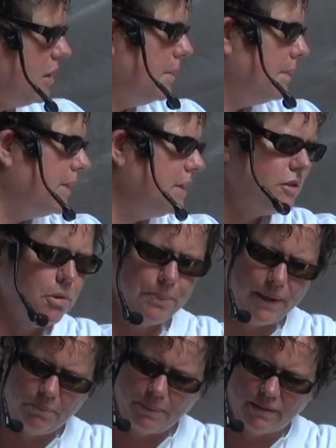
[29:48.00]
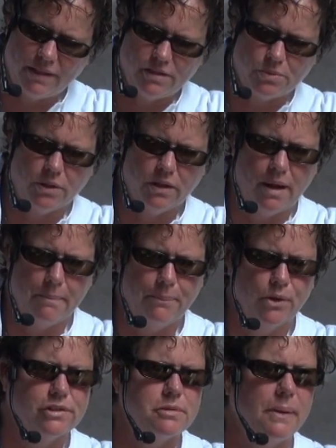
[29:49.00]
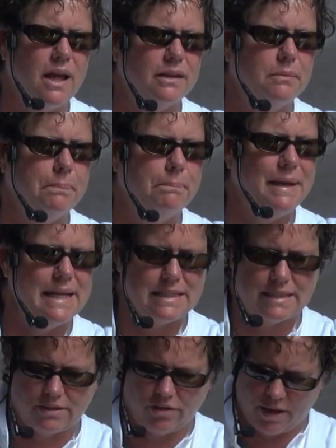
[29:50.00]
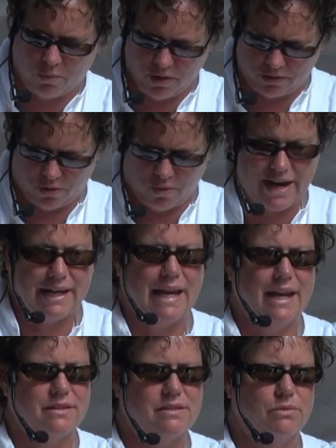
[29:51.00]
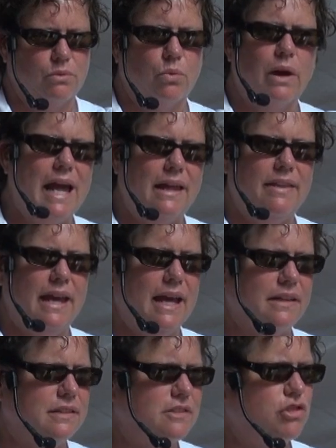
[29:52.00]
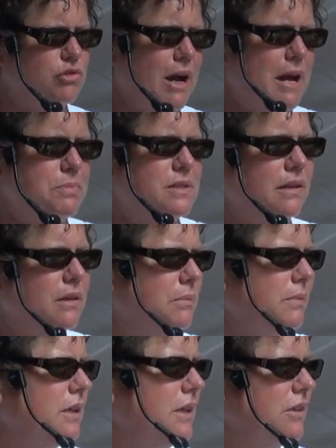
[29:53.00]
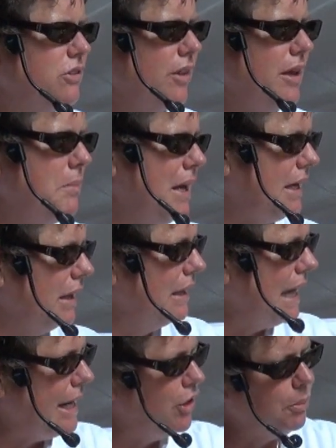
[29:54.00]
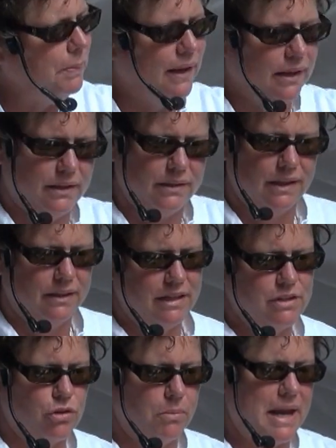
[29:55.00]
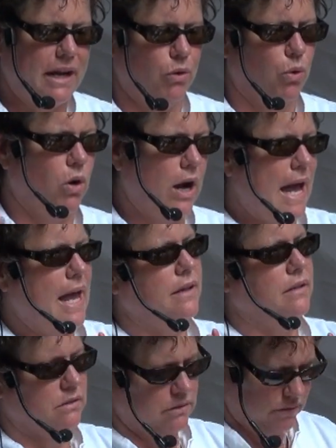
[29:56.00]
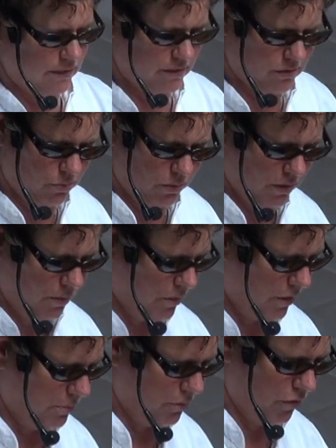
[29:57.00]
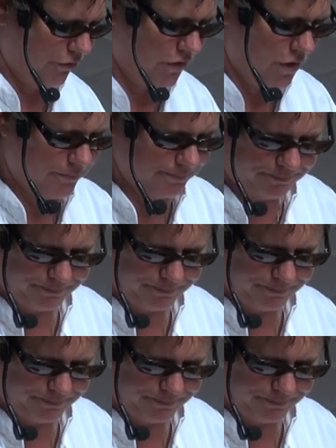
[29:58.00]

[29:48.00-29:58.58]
are pink, but these were bull's blood beets, so they weren't quite as red. They had stripes in them, so they make a lighter pink. These will make red. These are really, really beautiful.